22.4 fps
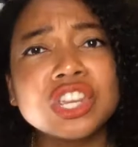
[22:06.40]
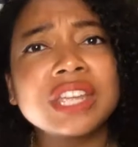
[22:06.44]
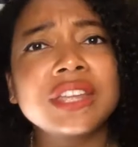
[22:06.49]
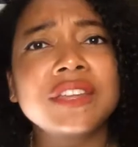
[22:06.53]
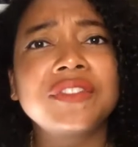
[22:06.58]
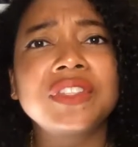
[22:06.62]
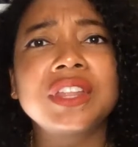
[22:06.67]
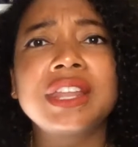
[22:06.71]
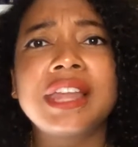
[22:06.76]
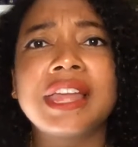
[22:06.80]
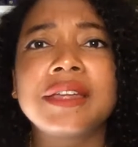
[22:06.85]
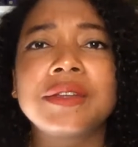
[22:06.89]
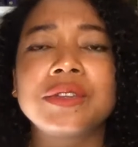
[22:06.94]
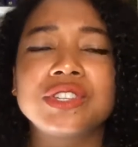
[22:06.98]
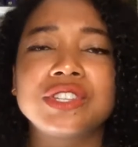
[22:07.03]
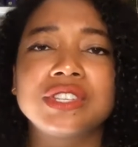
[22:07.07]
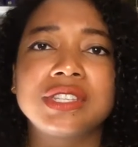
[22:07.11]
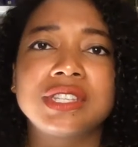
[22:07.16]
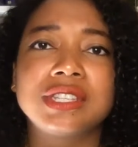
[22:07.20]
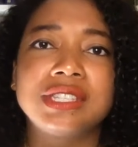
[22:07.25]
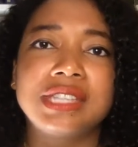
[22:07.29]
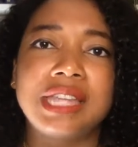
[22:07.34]
Check if the
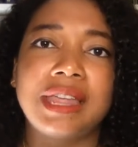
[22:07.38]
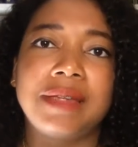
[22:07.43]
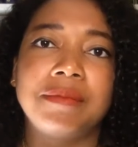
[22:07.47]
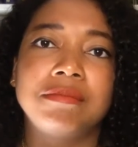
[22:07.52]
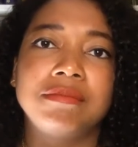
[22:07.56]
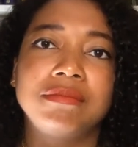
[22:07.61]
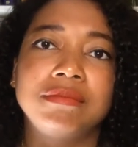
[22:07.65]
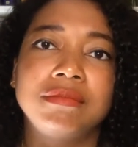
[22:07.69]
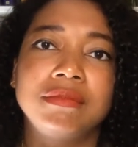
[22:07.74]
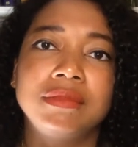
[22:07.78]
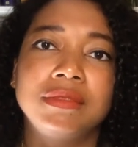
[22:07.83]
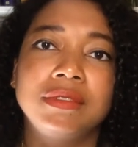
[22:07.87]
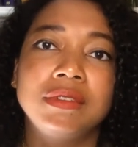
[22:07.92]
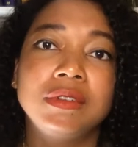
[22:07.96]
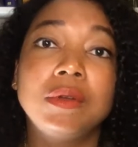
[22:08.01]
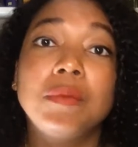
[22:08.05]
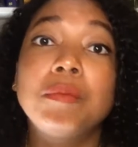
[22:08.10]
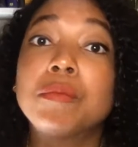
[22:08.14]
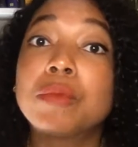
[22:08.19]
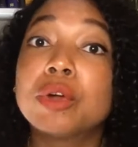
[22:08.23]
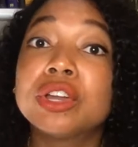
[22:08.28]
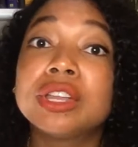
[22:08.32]
language is the same.
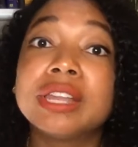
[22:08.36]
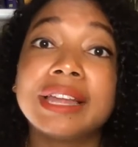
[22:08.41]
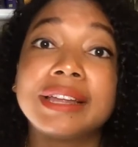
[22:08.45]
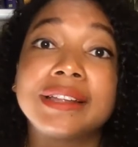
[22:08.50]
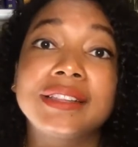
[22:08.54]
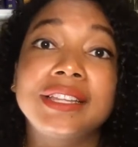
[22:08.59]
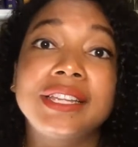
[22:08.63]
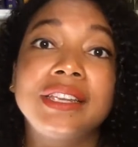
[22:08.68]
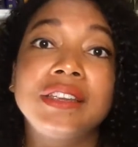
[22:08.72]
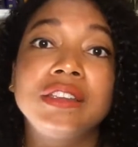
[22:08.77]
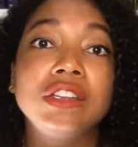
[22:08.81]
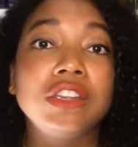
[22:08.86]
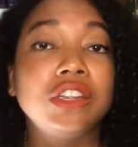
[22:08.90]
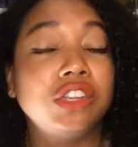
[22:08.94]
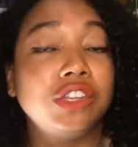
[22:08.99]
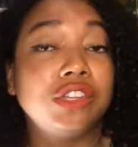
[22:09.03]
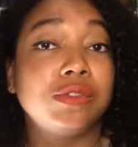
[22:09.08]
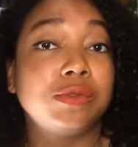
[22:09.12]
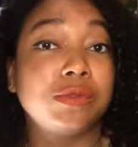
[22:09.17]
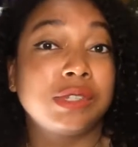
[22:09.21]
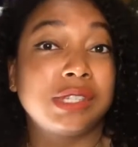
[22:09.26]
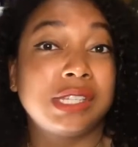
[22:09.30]
More likely,
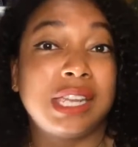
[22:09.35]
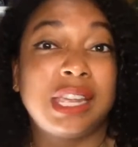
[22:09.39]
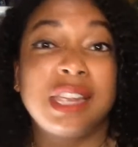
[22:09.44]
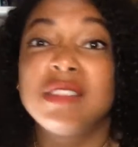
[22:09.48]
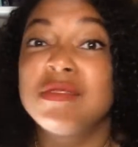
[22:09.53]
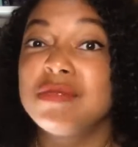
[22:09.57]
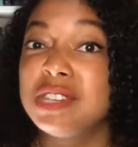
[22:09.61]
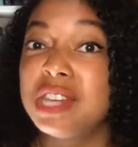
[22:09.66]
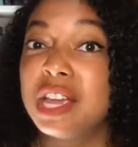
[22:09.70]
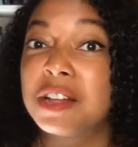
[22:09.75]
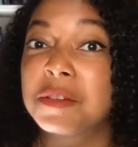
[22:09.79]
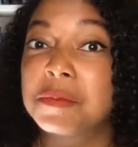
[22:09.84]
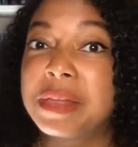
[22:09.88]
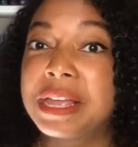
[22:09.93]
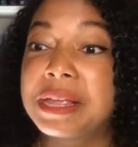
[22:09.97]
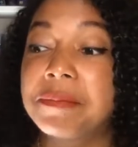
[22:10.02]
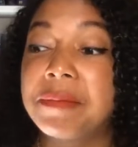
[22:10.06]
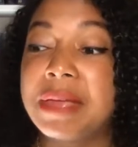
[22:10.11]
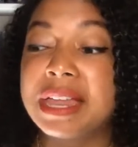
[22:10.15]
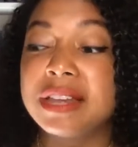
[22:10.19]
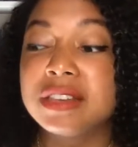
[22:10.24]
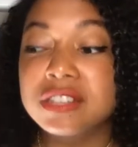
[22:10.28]
you will see young
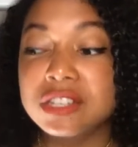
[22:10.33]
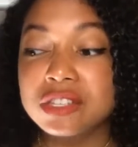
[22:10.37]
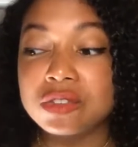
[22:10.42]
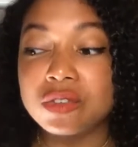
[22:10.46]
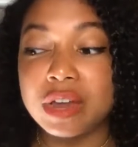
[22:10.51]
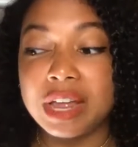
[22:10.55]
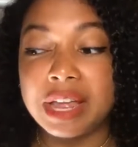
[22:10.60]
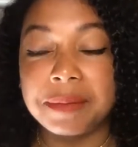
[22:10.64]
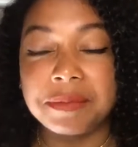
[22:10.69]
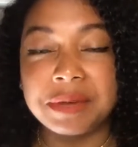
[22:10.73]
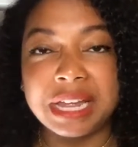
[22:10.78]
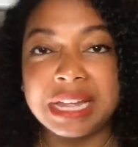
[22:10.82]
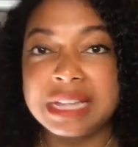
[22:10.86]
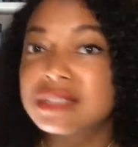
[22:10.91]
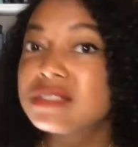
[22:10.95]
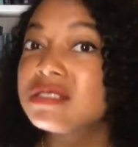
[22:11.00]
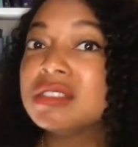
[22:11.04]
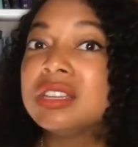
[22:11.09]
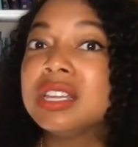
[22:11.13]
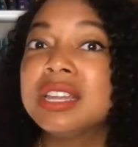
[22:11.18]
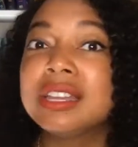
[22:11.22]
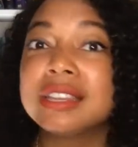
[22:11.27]
Black men described
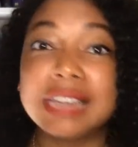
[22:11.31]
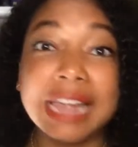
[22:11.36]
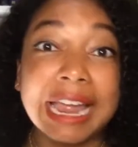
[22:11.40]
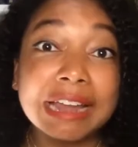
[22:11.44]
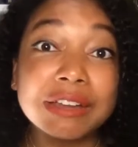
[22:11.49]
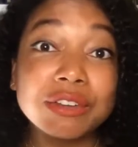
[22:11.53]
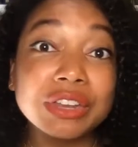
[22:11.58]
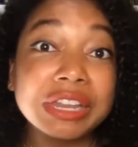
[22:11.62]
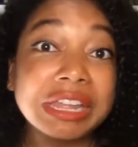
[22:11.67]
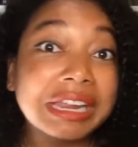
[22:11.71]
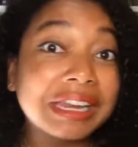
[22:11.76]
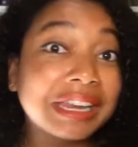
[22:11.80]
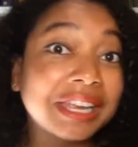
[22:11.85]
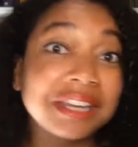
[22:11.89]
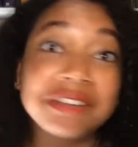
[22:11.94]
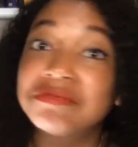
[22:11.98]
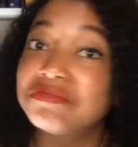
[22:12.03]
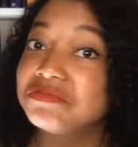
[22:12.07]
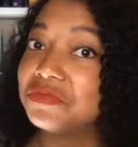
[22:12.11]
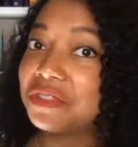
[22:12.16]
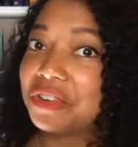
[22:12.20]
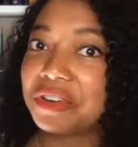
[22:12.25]
as
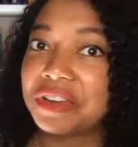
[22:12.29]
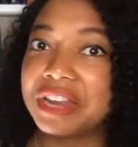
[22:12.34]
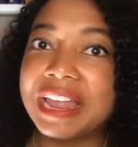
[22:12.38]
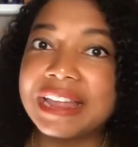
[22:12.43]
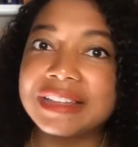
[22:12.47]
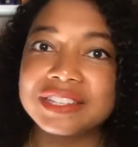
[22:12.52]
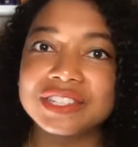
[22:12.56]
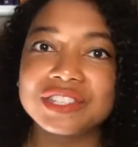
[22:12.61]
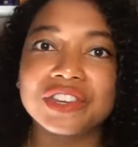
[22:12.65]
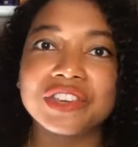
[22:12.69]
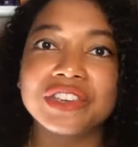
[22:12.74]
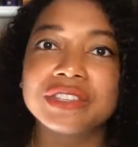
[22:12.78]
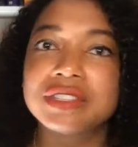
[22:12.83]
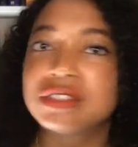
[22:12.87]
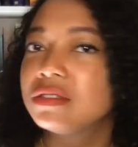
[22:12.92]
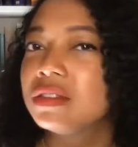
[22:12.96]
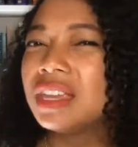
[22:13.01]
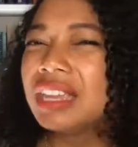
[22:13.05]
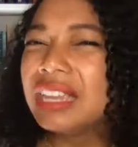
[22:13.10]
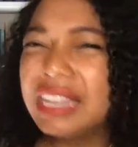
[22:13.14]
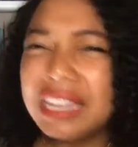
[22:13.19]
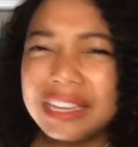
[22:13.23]
gang-related or
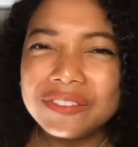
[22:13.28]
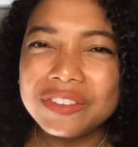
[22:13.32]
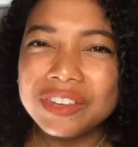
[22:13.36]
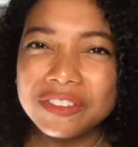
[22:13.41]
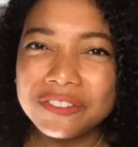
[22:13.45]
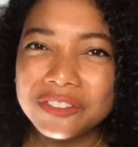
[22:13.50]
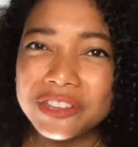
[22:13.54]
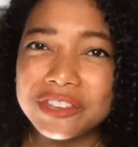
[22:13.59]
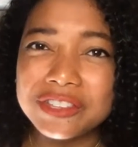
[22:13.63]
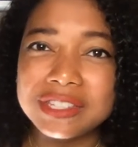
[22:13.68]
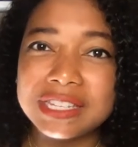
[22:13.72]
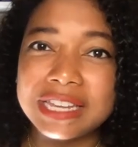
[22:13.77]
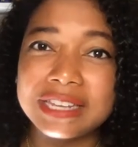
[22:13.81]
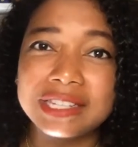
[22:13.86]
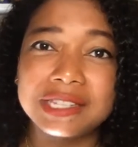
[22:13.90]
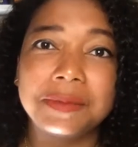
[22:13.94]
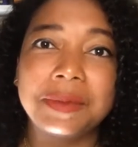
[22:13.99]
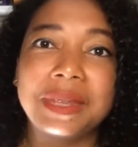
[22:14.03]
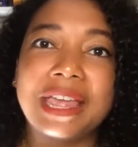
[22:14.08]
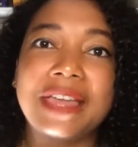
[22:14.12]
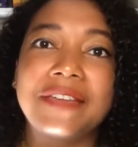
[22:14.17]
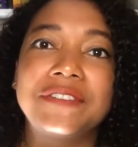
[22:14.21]
gangsters, even if there's
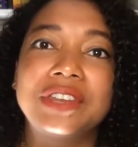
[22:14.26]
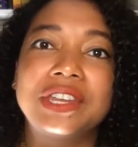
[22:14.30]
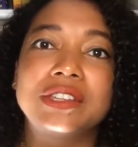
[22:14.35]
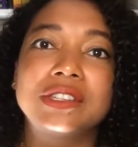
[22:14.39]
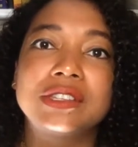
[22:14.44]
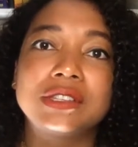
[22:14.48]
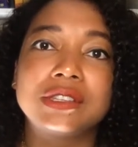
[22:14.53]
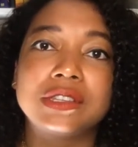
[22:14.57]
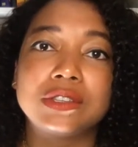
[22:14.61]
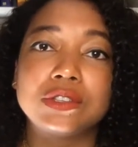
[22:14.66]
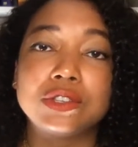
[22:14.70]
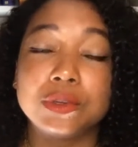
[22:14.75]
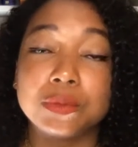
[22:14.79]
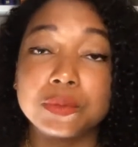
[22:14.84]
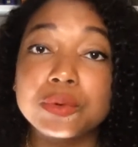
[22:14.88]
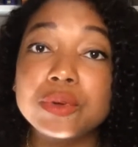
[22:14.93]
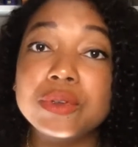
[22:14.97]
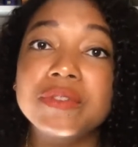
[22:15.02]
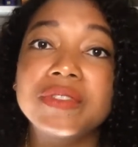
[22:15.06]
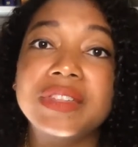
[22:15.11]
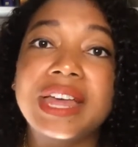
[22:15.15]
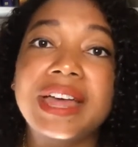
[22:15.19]
yet to be evidence to
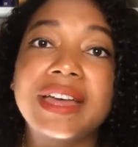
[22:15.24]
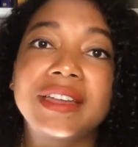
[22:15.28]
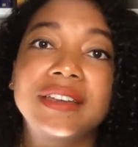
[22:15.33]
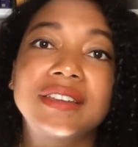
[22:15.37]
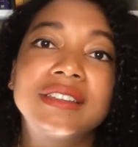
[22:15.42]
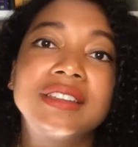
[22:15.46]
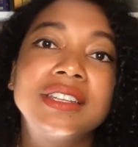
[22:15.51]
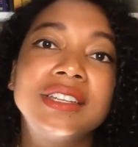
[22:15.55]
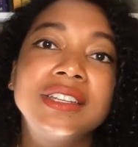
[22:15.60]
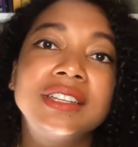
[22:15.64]
prove that.